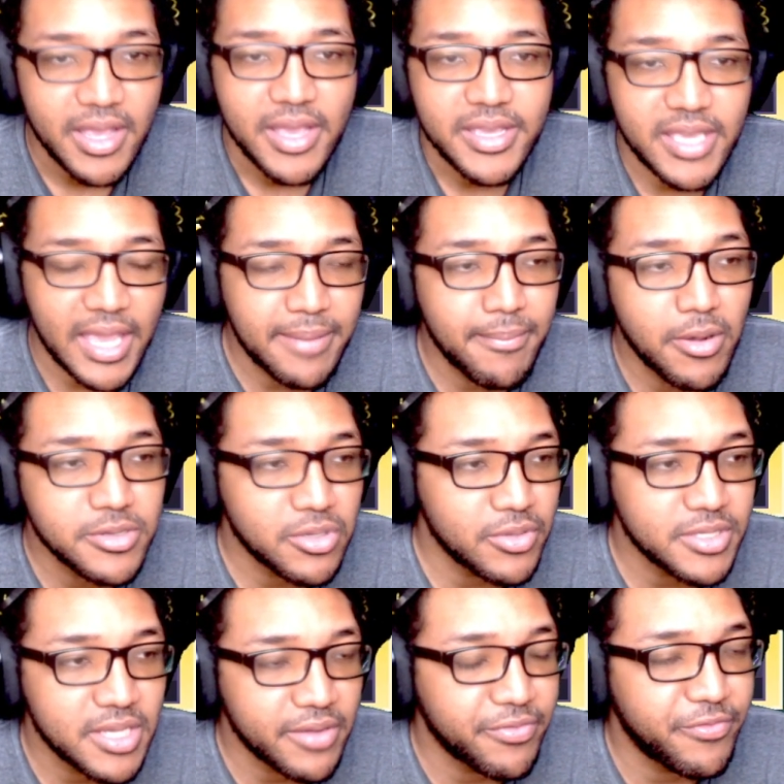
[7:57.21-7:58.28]
Game modes only
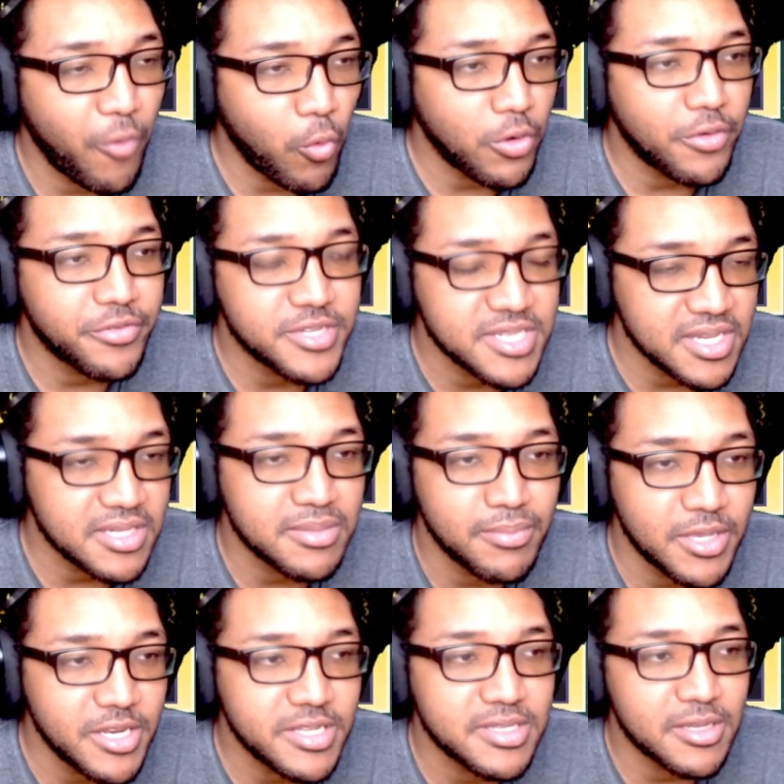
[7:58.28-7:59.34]
take 4 to 6
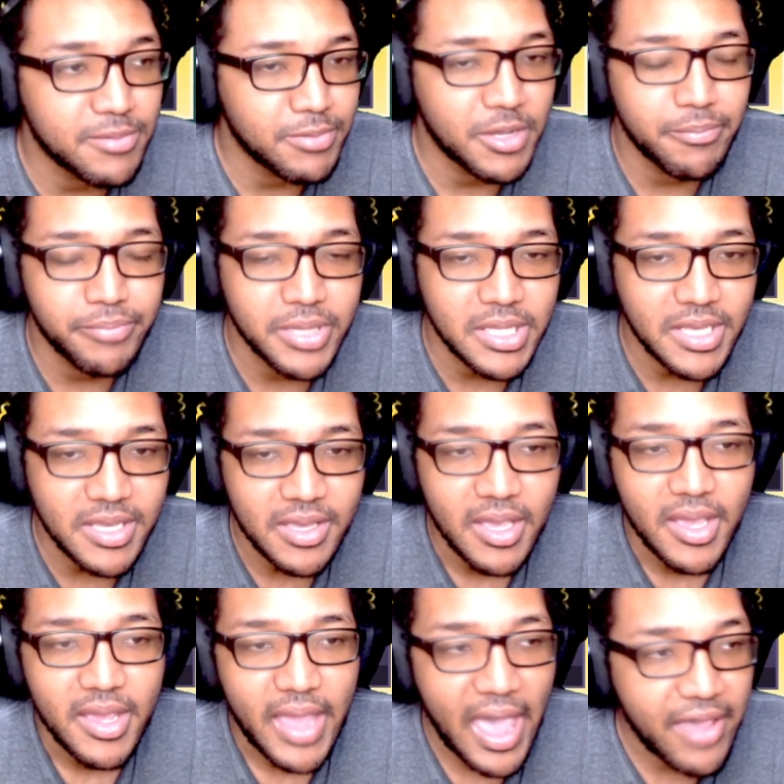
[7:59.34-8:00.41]
minutes to complete
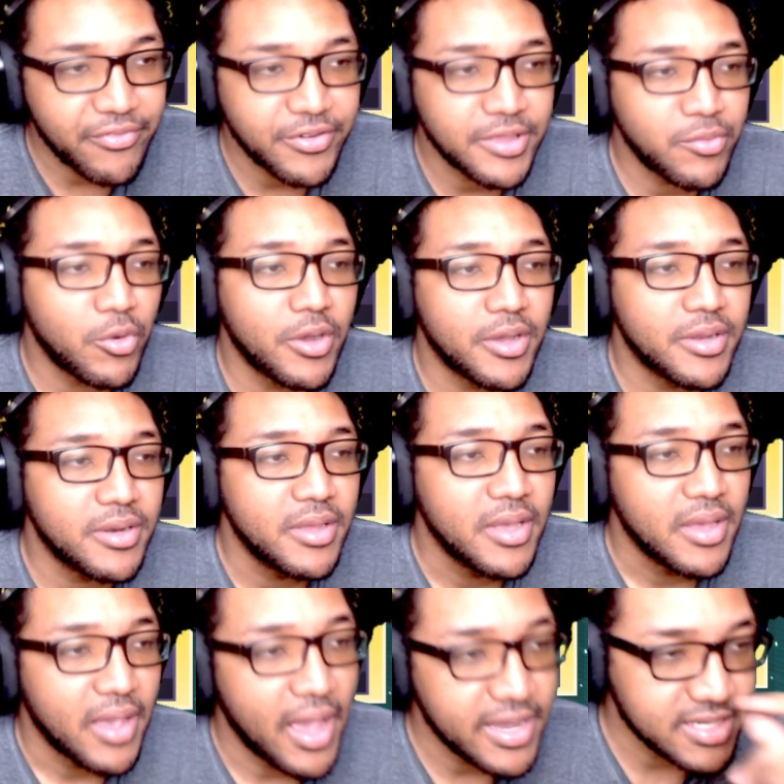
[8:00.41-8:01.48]
every one,
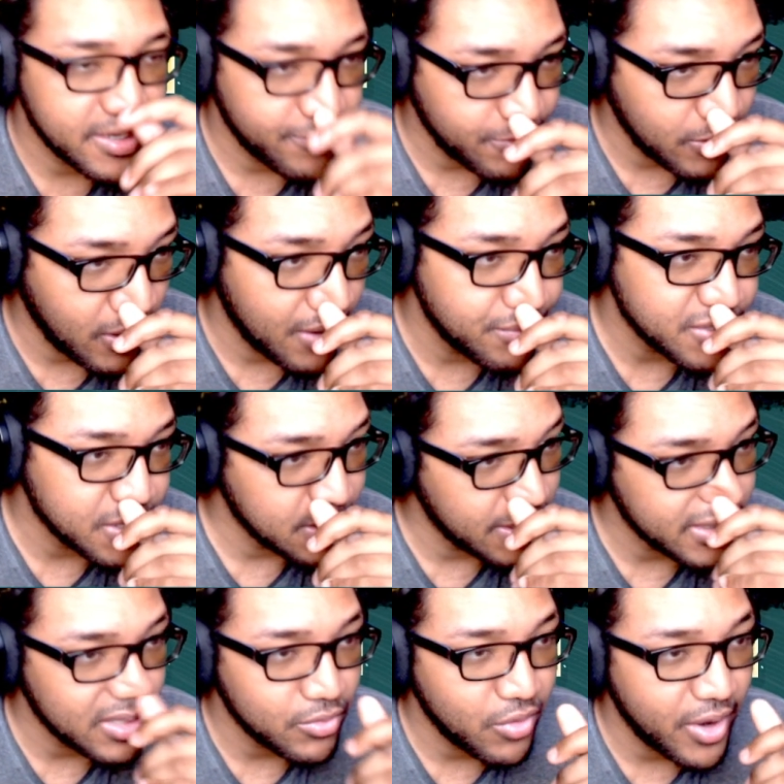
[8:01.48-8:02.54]
except for obviously like
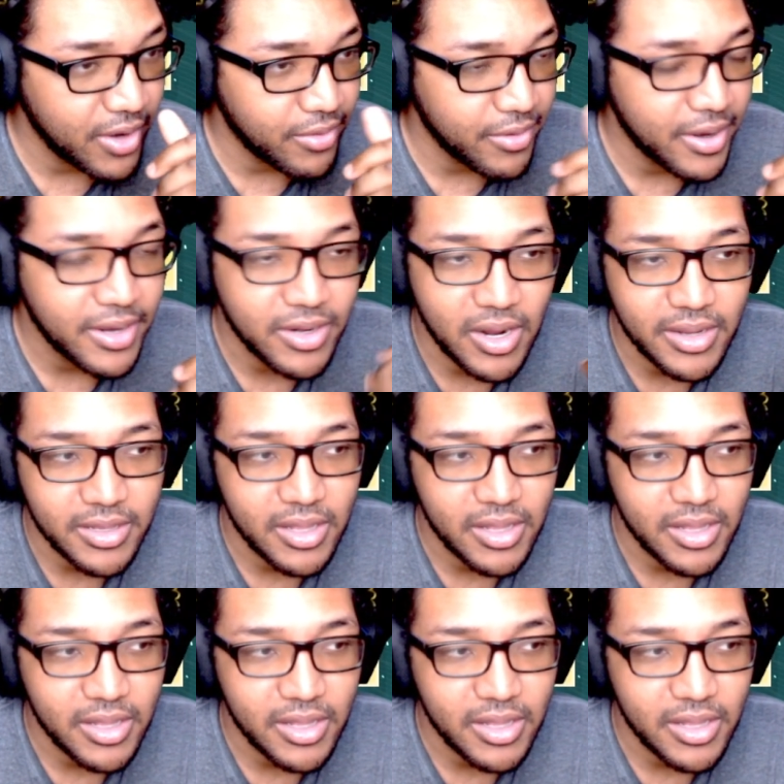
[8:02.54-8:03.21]
the raid, Gauntlet